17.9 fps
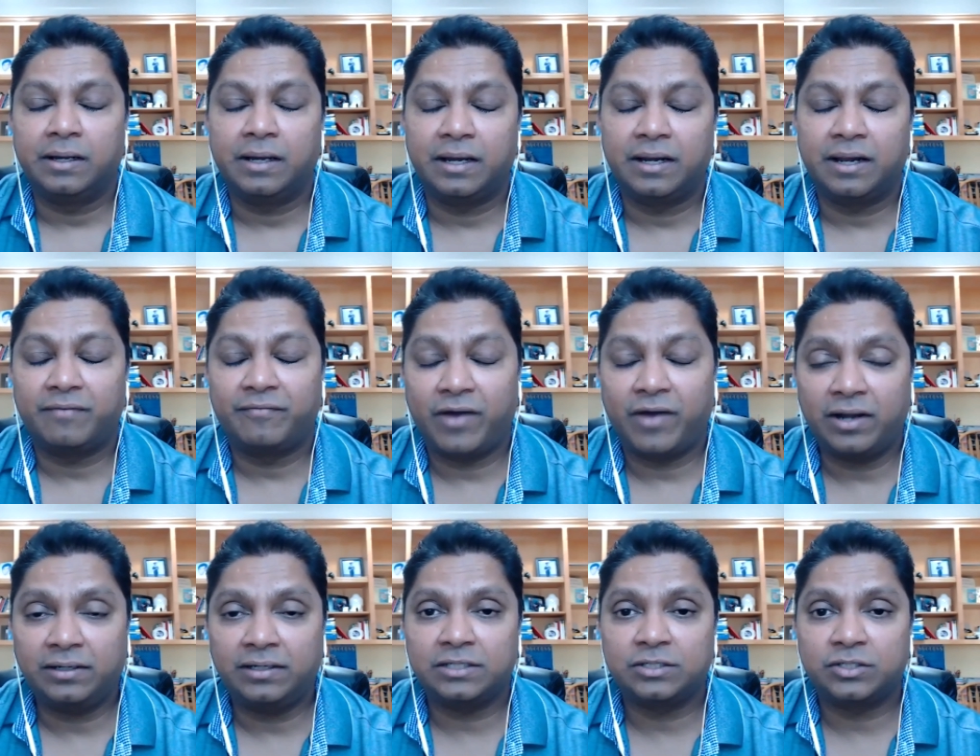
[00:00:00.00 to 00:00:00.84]
an
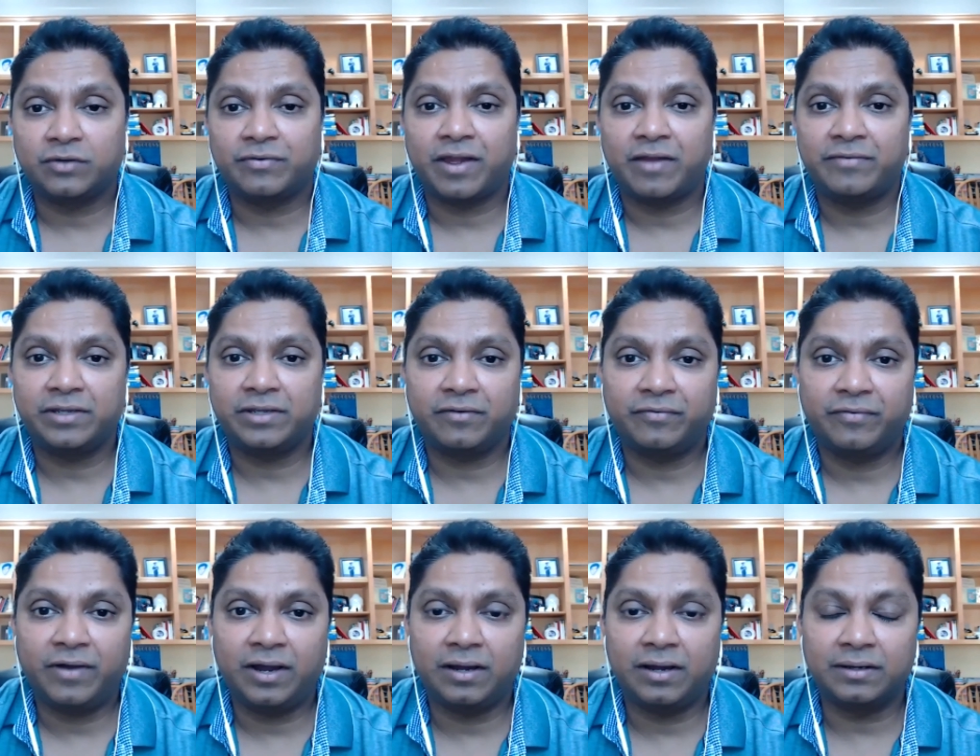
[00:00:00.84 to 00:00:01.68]
advantage of having a
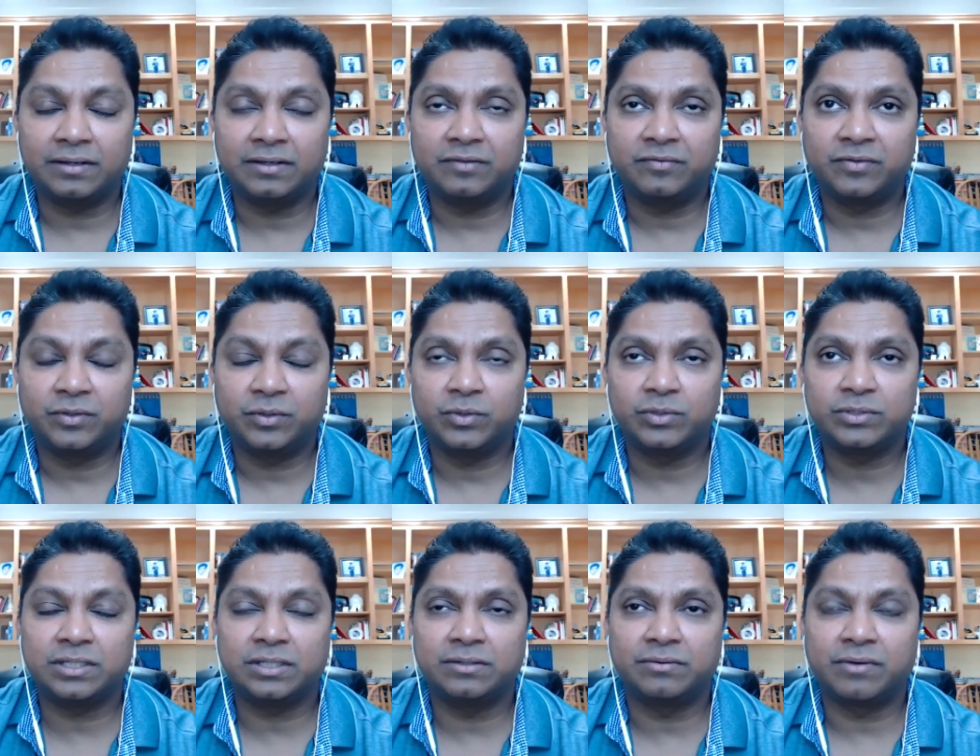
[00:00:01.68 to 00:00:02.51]
fund if you use
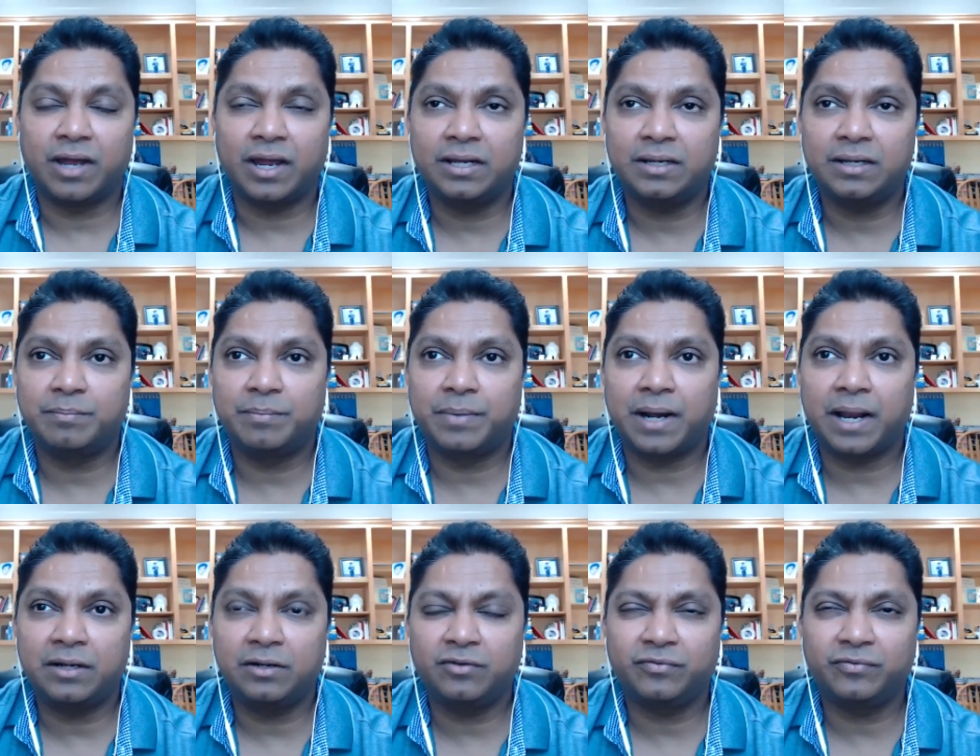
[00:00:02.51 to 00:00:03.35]
it right but i
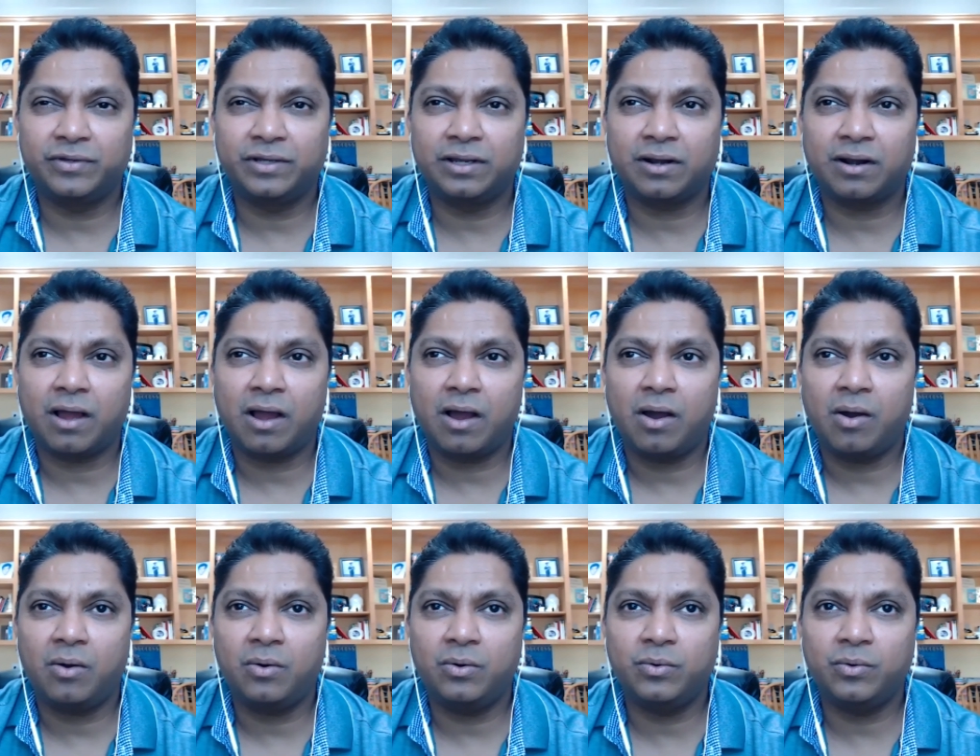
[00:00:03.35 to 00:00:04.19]
need to figure out
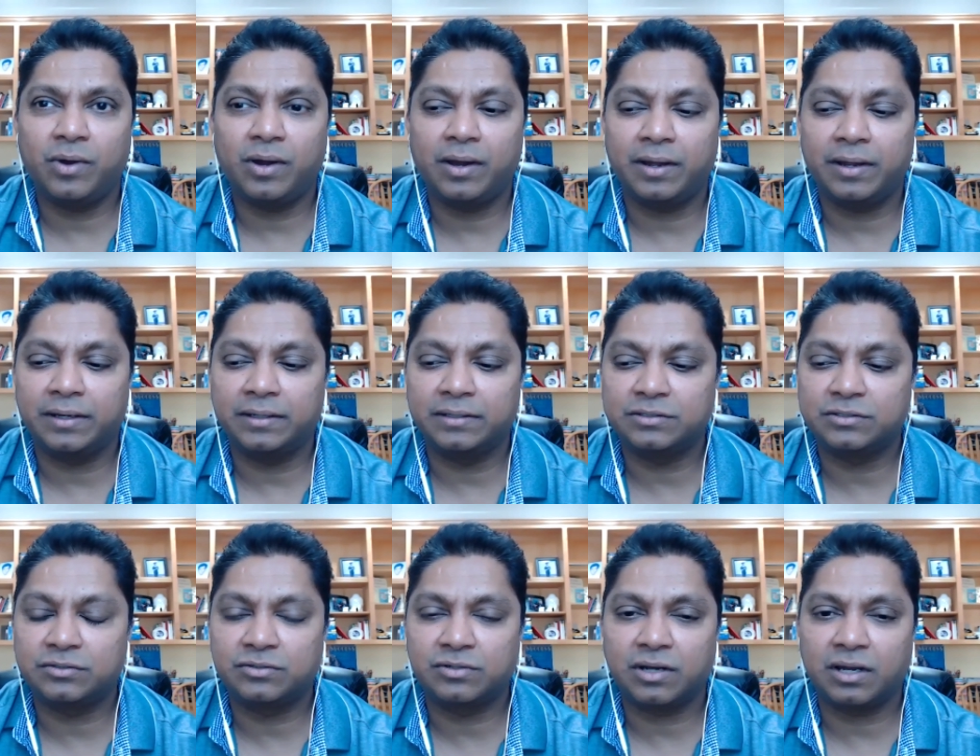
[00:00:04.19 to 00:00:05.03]
how do i
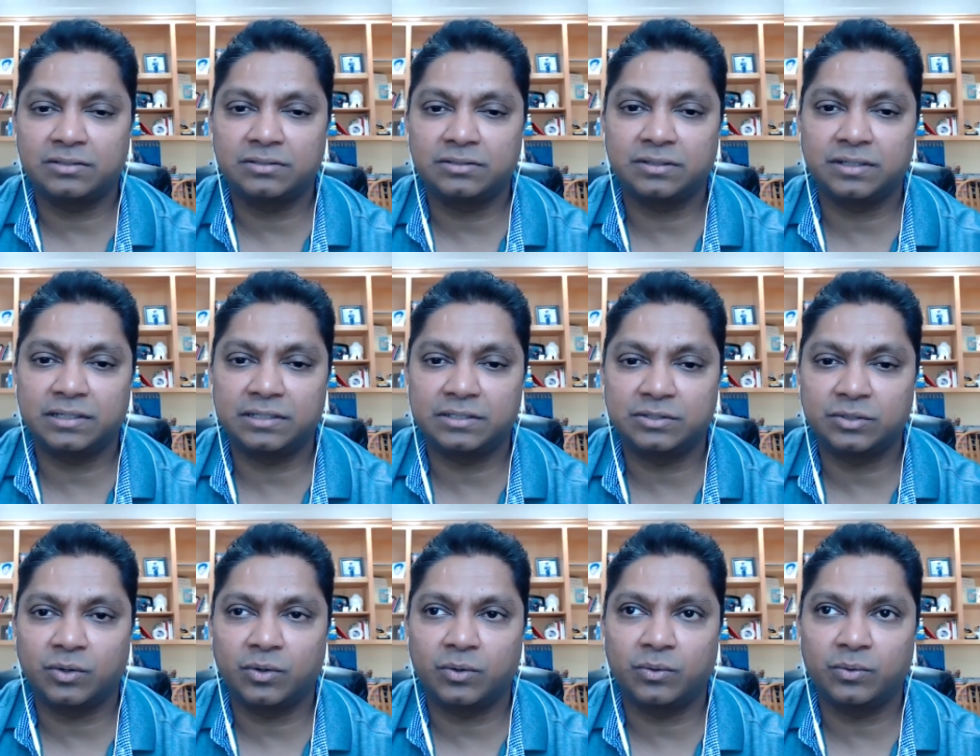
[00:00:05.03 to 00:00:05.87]
structure it
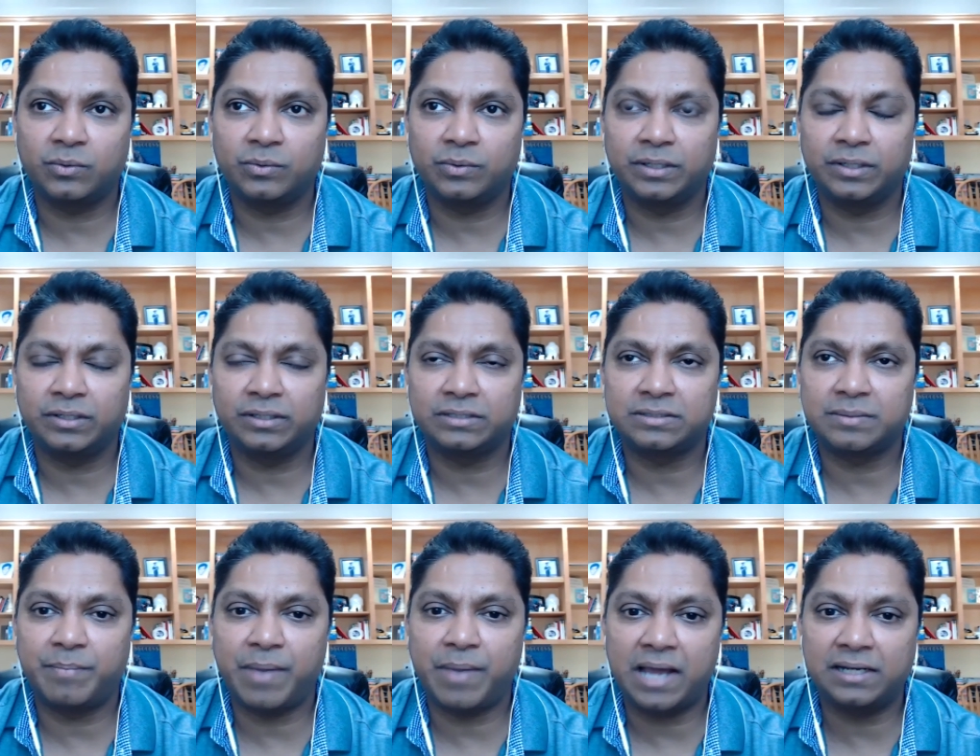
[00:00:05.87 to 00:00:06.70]
so you know there's a
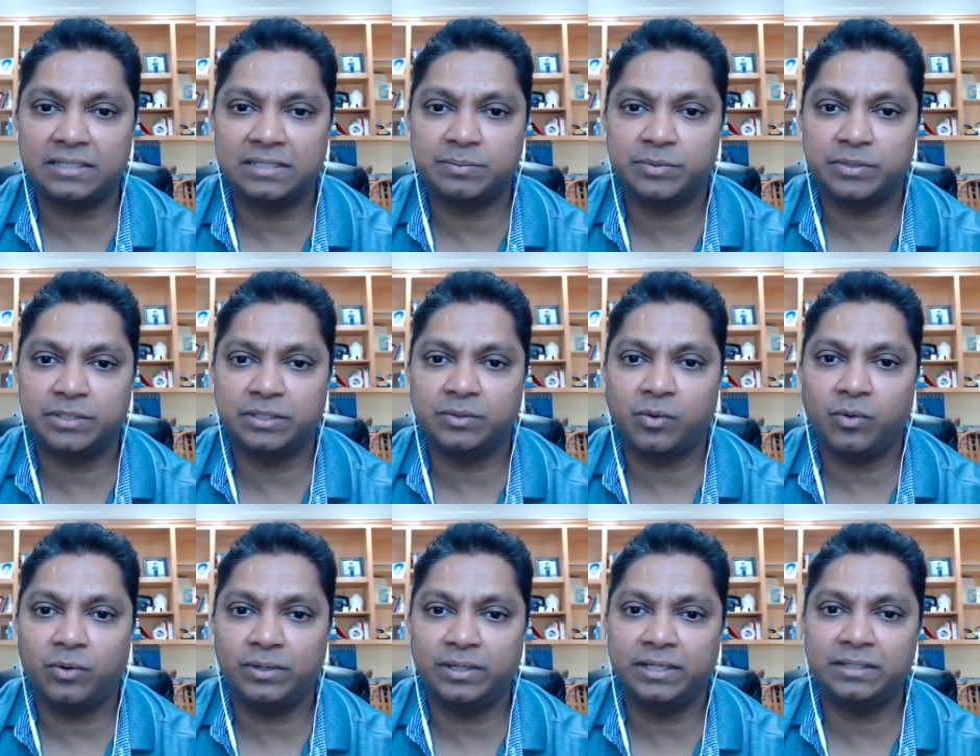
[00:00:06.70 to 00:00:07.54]
balance between
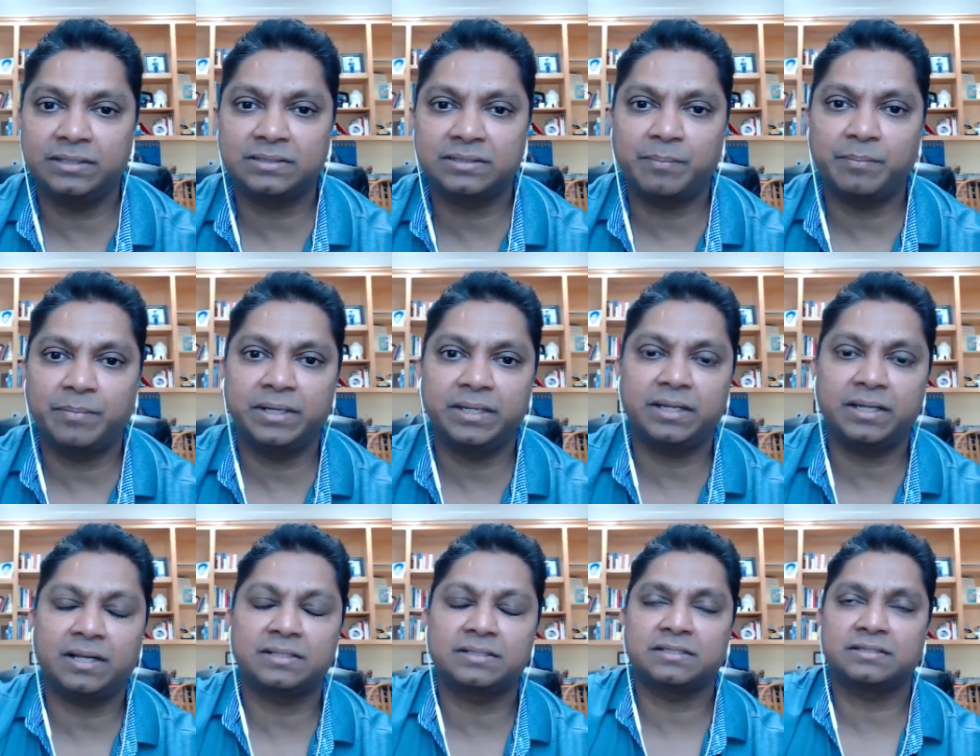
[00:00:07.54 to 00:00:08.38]
holding somebody
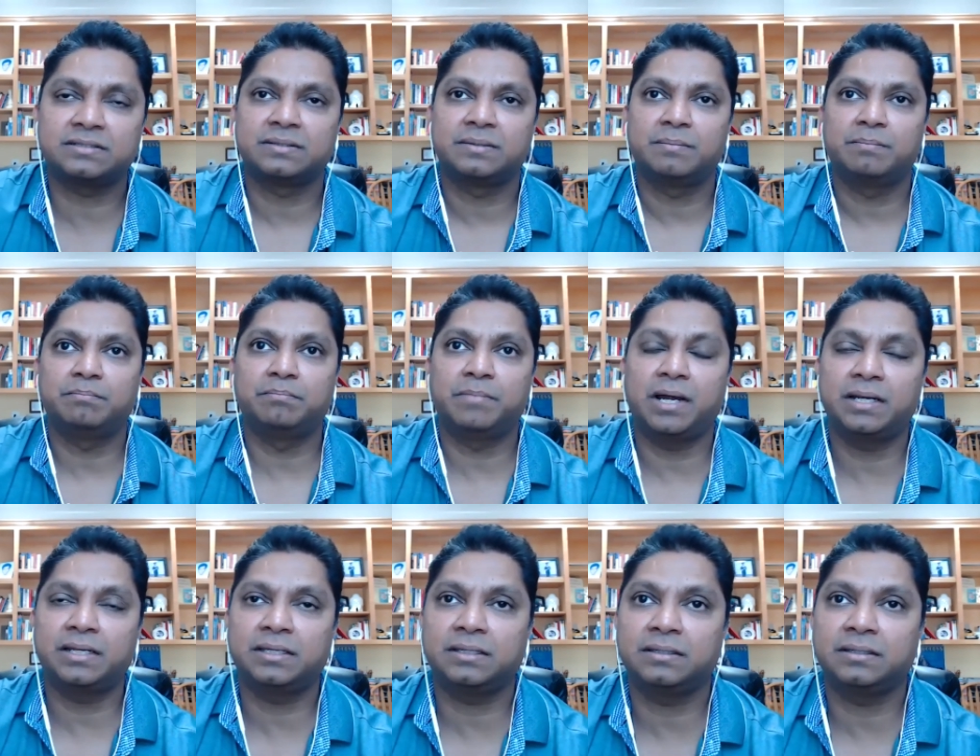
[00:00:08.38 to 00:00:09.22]
else's
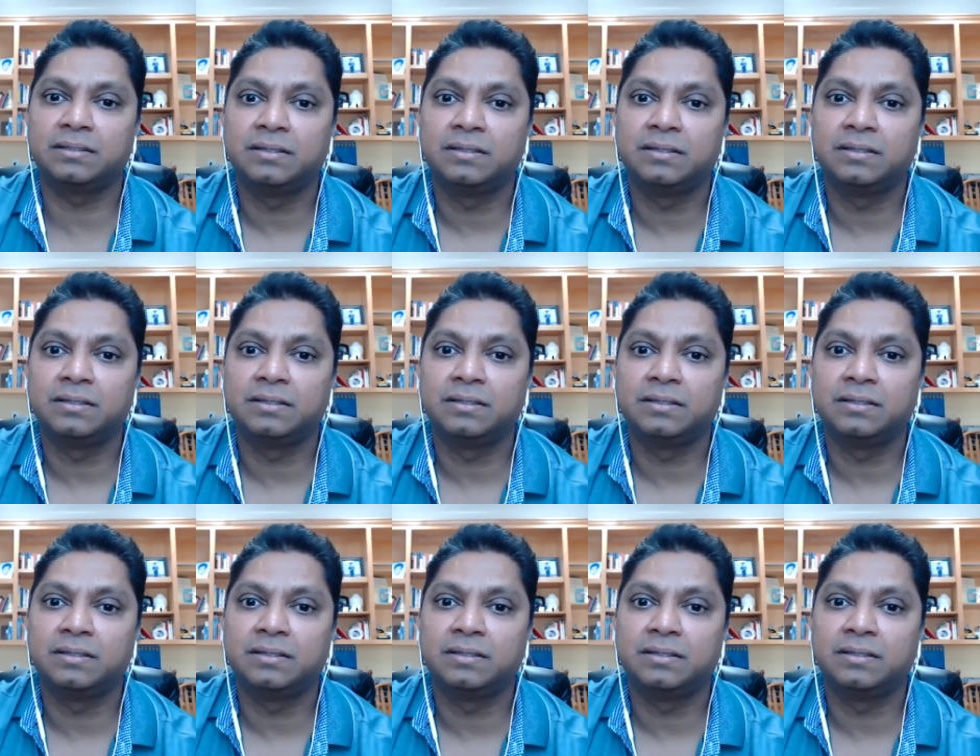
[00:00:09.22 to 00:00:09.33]
money